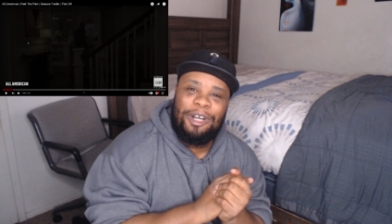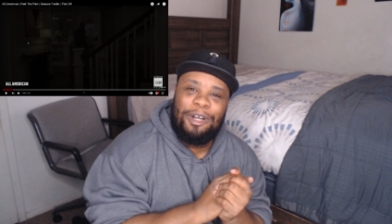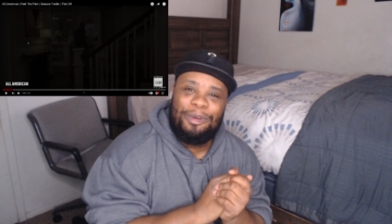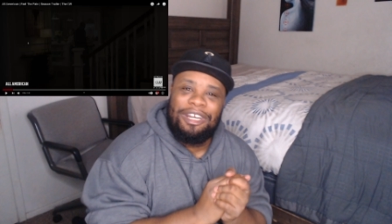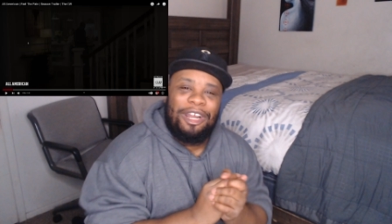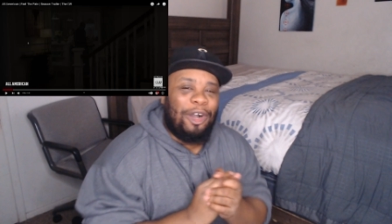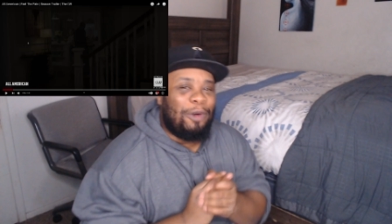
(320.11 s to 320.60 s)

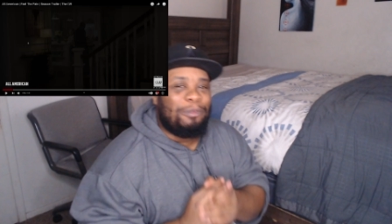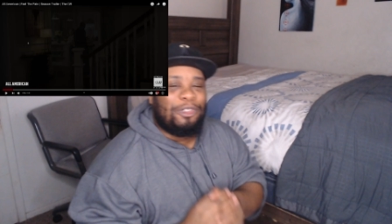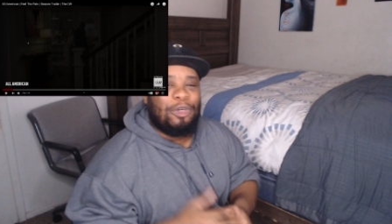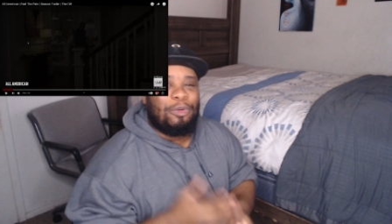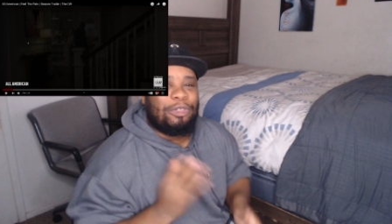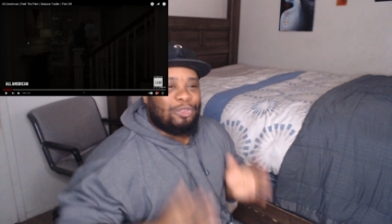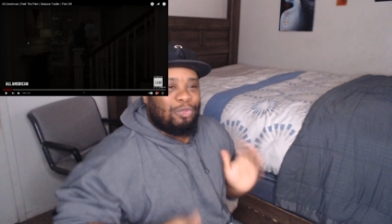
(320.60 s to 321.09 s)
when the home dude
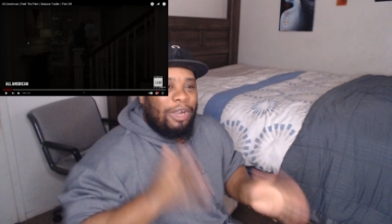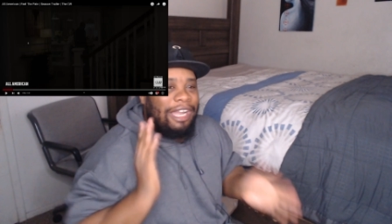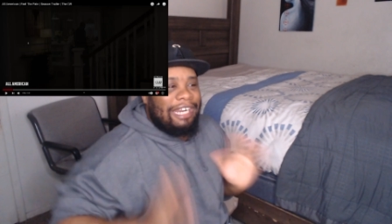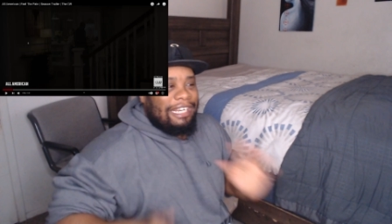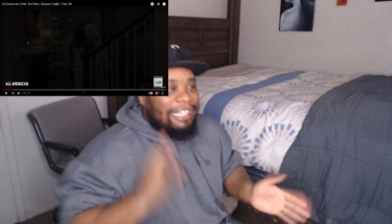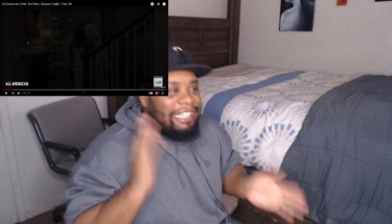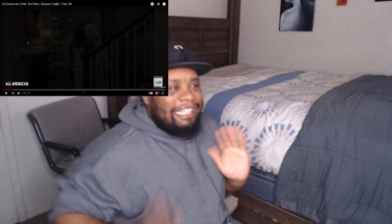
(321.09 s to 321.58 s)
was
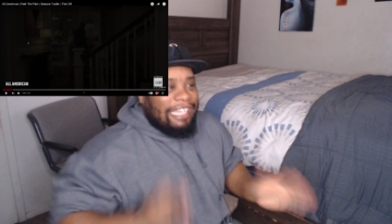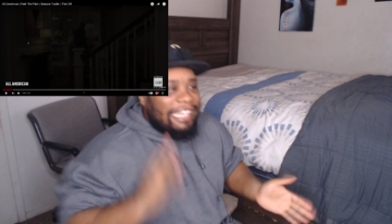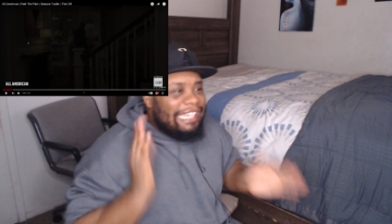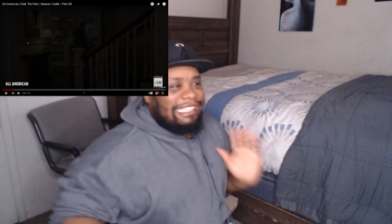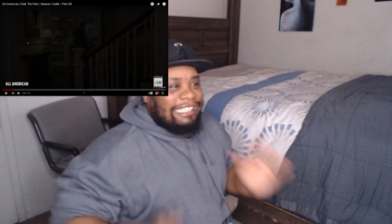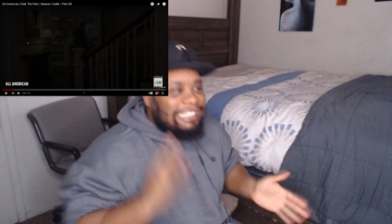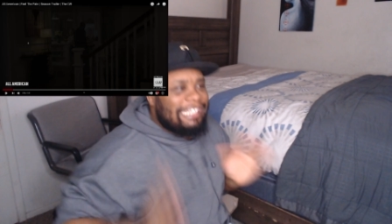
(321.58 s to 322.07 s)
running, he
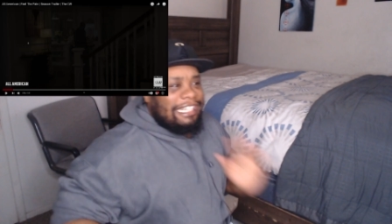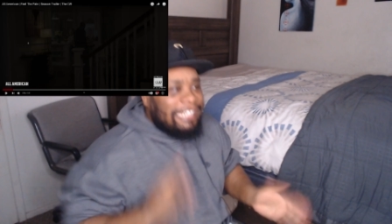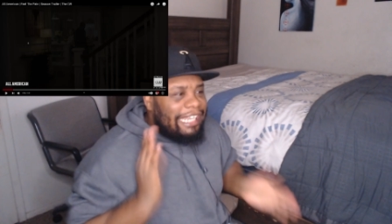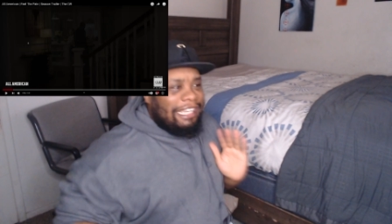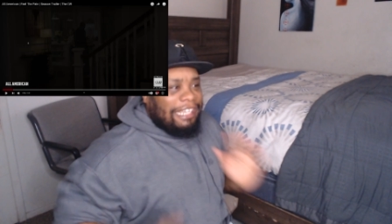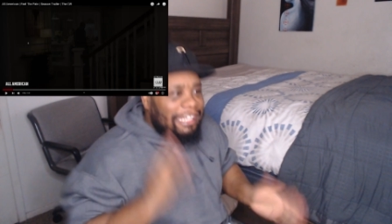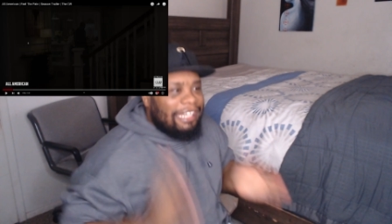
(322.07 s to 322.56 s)
just hitting
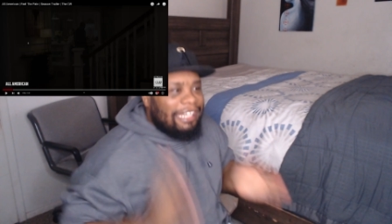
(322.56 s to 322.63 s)
that